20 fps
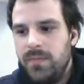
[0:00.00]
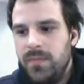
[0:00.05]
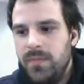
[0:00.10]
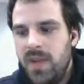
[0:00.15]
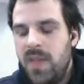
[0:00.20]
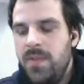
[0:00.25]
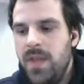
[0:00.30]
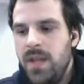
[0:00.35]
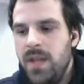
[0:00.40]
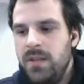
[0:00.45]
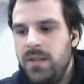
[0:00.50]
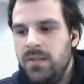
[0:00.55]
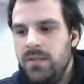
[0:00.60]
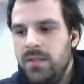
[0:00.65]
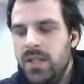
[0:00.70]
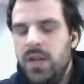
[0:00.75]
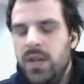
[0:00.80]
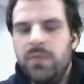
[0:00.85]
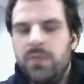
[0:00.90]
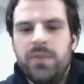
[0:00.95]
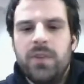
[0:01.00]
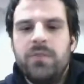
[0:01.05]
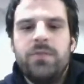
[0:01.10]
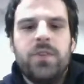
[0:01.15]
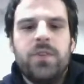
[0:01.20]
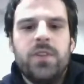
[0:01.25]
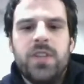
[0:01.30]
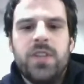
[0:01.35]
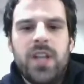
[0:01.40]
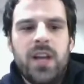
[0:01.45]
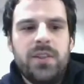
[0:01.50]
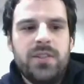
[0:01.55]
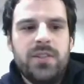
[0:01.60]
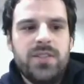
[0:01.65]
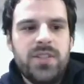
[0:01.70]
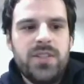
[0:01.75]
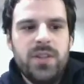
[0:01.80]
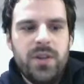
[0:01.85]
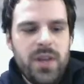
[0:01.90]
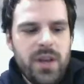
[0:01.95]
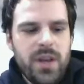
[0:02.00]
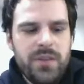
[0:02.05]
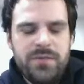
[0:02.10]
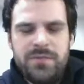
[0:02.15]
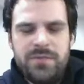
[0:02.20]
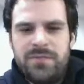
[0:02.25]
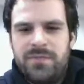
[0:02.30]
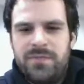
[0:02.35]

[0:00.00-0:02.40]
then, for the others, you have